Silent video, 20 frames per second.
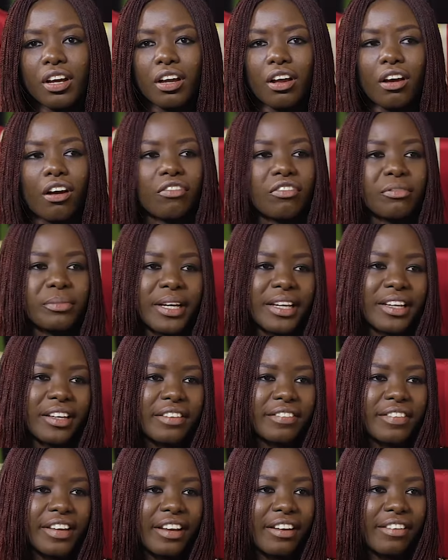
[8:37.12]
government
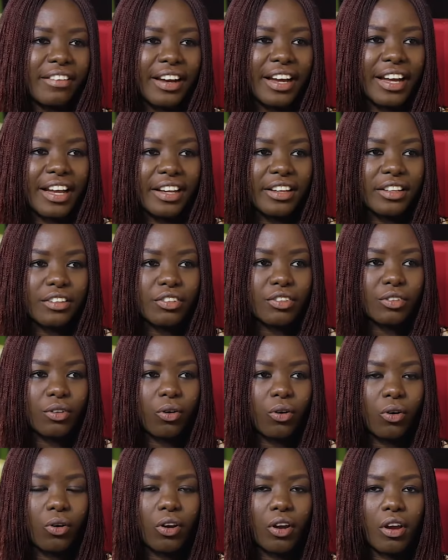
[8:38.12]
giving grants
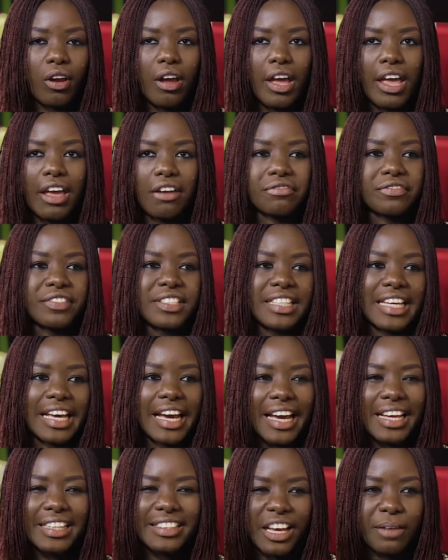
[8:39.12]
or
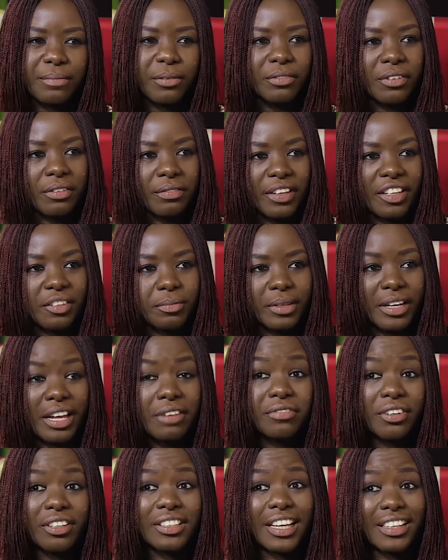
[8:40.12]
FDI type of investment. I
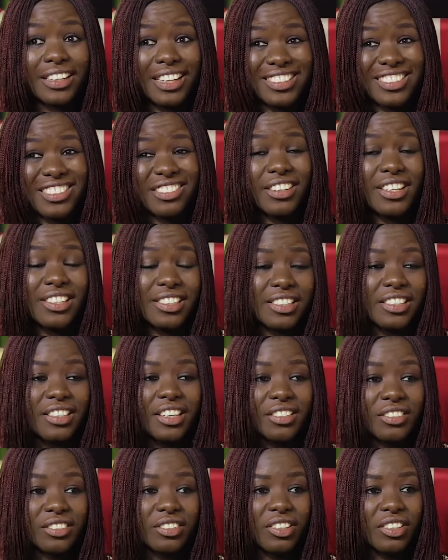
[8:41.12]
felt like Nigerians
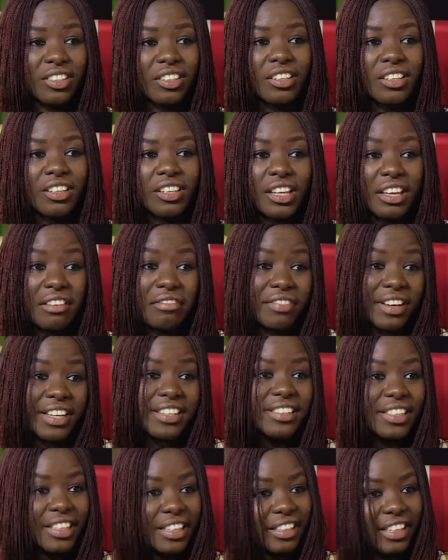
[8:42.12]
needed to
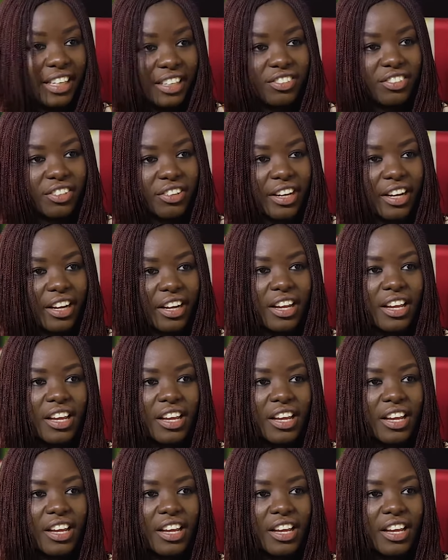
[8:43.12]
invest in Nigeria,